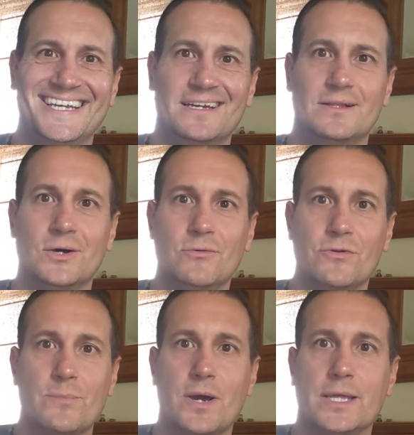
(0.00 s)
Hello,
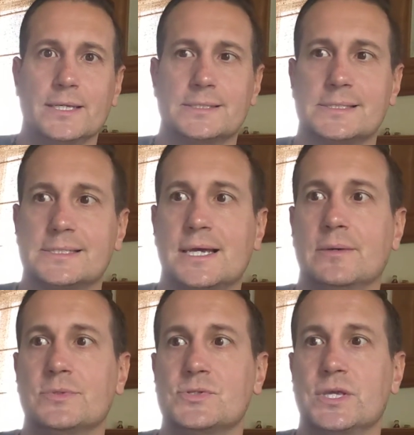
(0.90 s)
everybody. It's
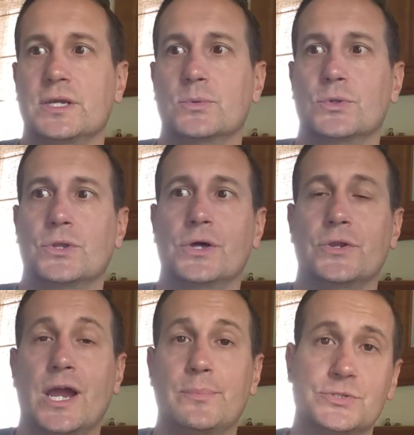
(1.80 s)
Thomas here with another
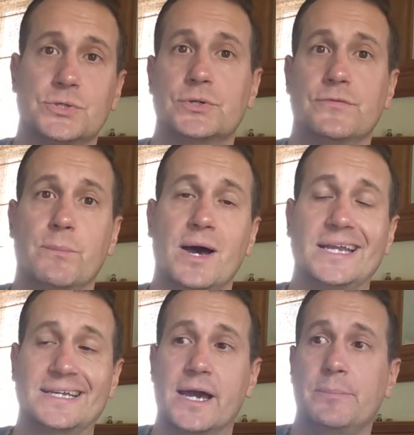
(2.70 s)
episode of the
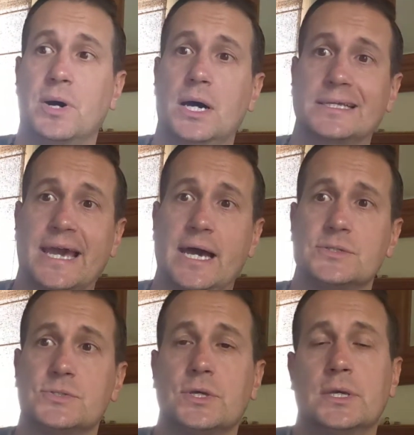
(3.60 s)
Mind Guy podcast.